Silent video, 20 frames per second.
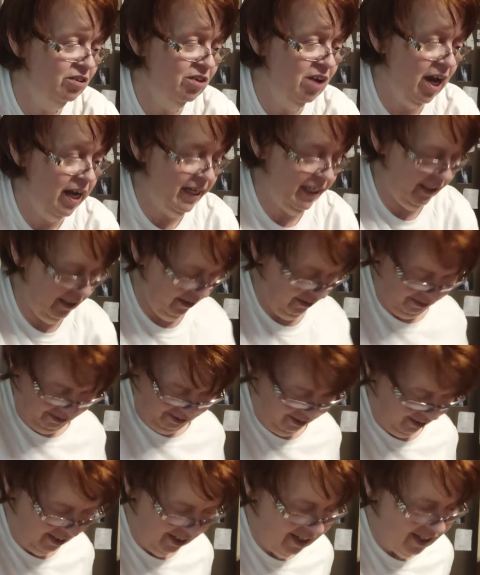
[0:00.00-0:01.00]
You got it.
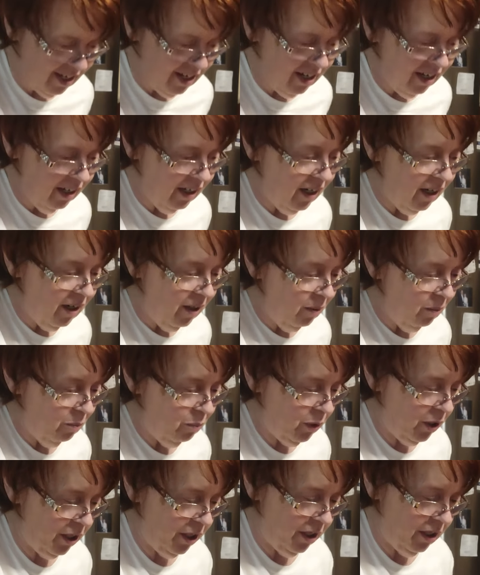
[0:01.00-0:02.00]

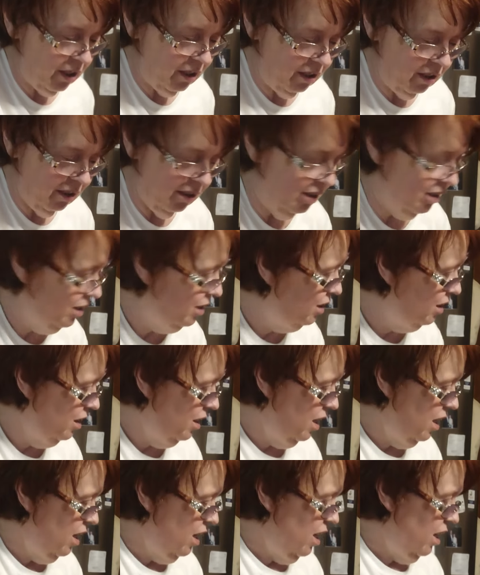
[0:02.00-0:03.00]
But,
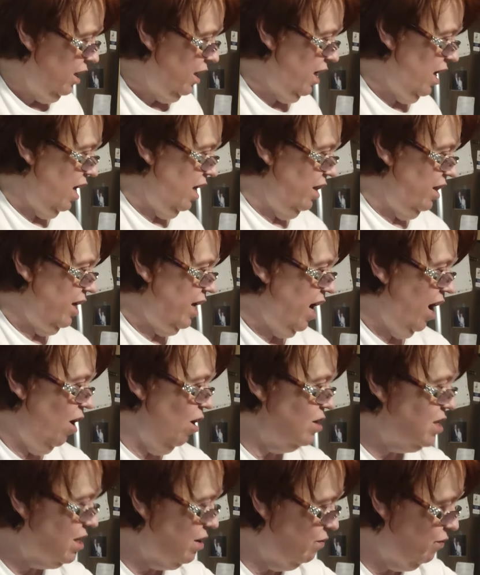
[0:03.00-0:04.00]
yeah, the
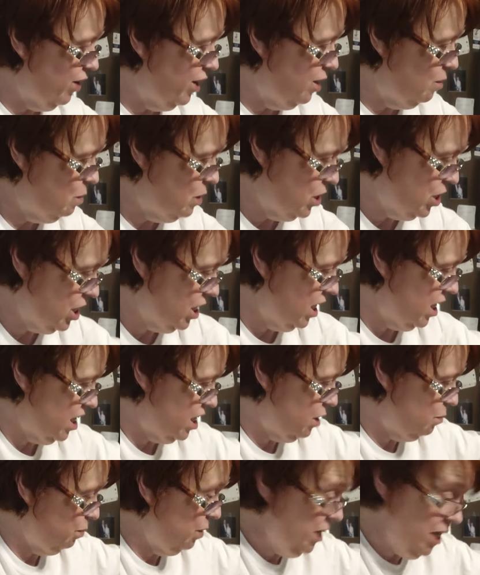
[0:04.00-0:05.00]
carrots have vitamin C.
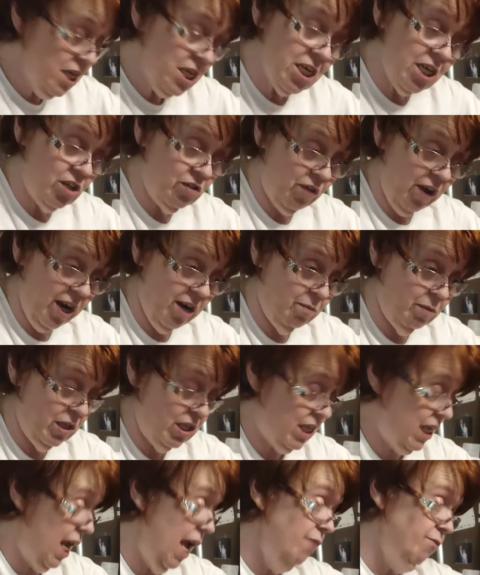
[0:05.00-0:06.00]
Spinach has vitamin
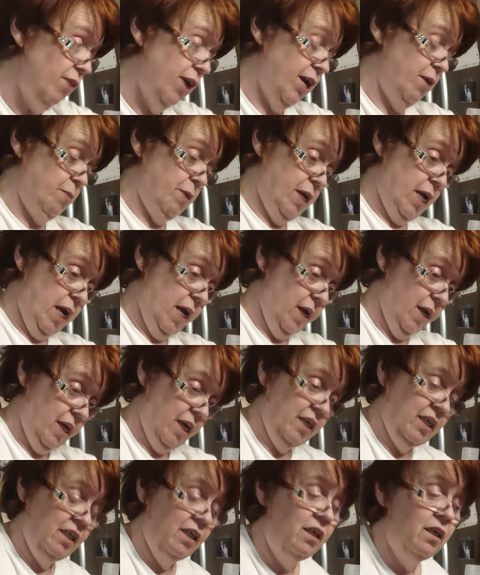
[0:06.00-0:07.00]
C and vitamin A in
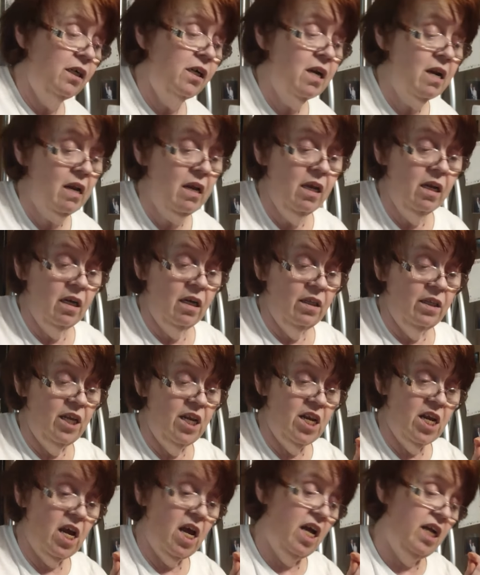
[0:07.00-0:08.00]
it.
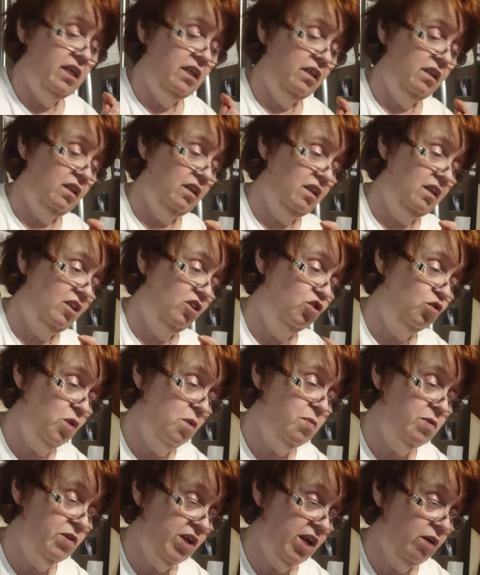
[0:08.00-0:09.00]
Then you got the
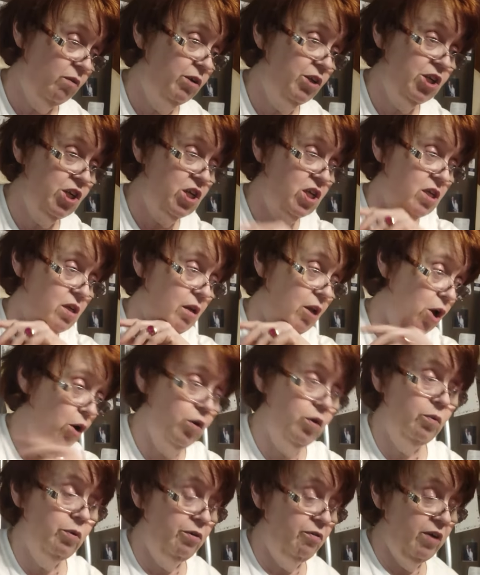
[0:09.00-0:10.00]
sweet potato, which is
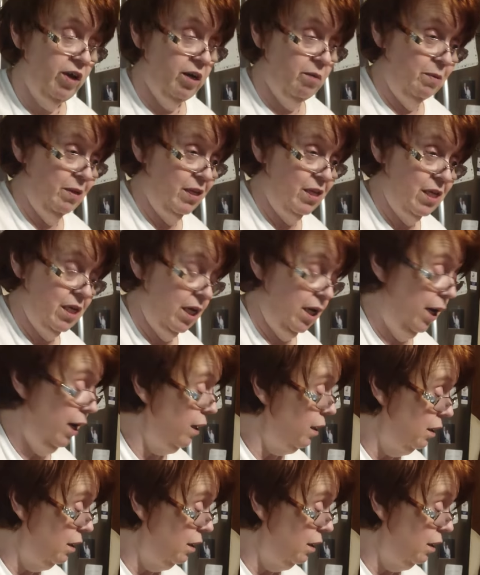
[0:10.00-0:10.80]
loaded with vitamin C.